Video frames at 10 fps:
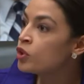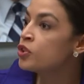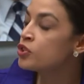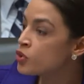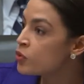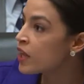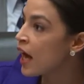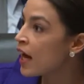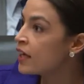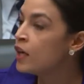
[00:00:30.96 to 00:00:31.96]
to do
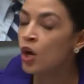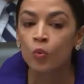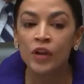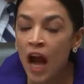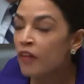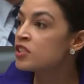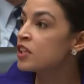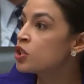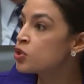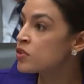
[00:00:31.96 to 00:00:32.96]
that, we have to
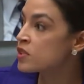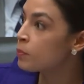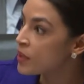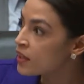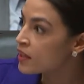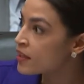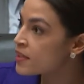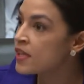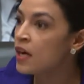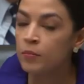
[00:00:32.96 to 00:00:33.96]
issue subpoenas
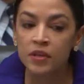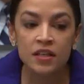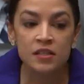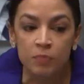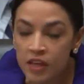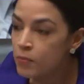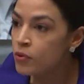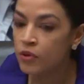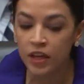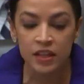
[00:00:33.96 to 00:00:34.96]
because people
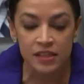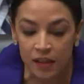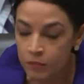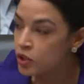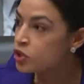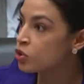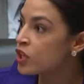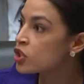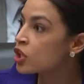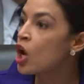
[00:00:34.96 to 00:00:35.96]
in this
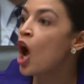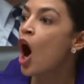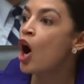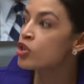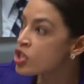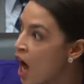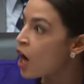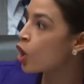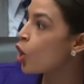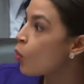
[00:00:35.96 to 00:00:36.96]
administration are not
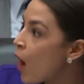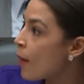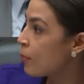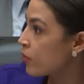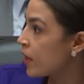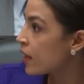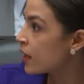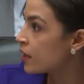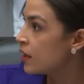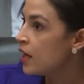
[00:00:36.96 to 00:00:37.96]
cooperating.
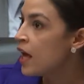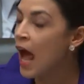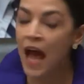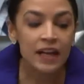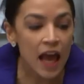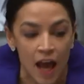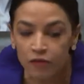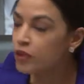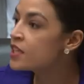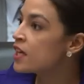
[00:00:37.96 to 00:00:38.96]
And
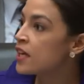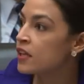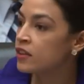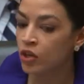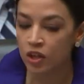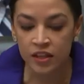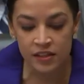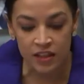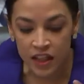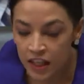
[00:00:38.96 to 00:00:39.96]
every day that there is
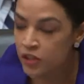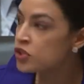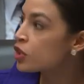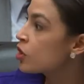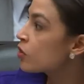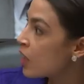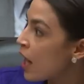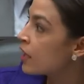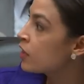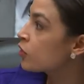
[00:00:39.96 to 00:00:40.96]
an insecure
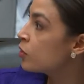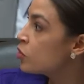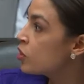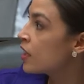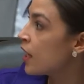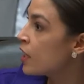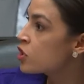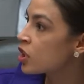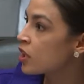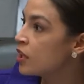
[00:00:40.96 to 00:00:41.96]
line of
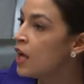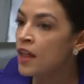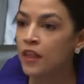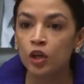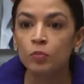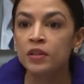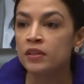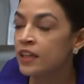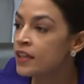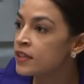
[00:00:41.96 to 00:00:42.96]
communication that could be
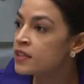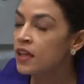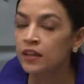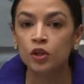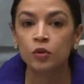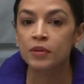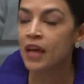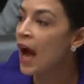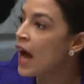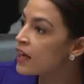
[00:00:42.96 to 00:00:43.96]
leaked, that could be
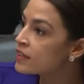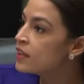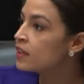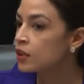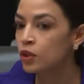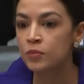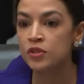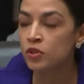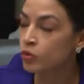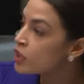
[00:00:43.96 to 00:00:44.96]
hacked, that could be
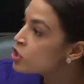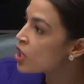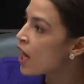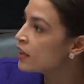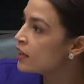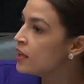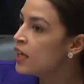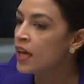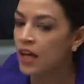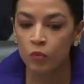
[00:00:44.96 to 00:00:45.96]
screenshotted
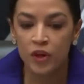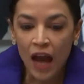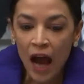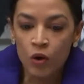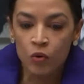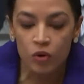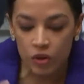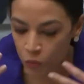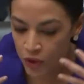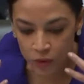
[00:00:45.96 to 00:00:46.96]
without,
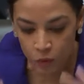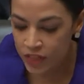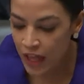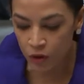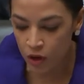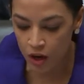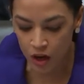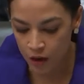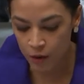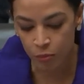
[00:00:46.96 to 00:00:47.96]
with, without our,
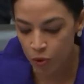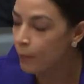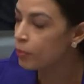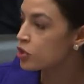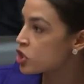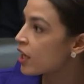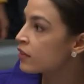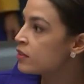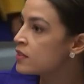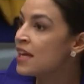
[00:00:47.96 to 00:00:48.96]
uh, proper
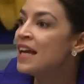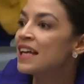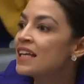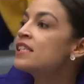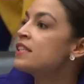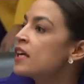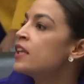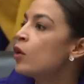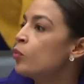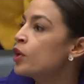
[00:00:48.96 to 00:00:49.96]
channels is a day
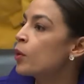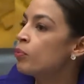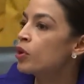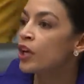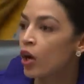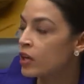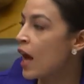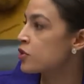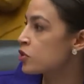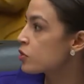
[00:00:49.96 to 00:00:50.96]
that we are putting our
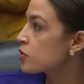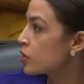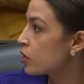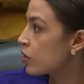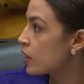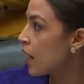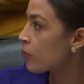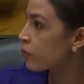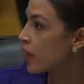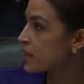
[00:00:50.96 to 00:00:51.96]
national security at
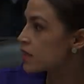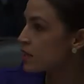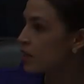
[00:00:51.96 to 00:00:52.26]
risk.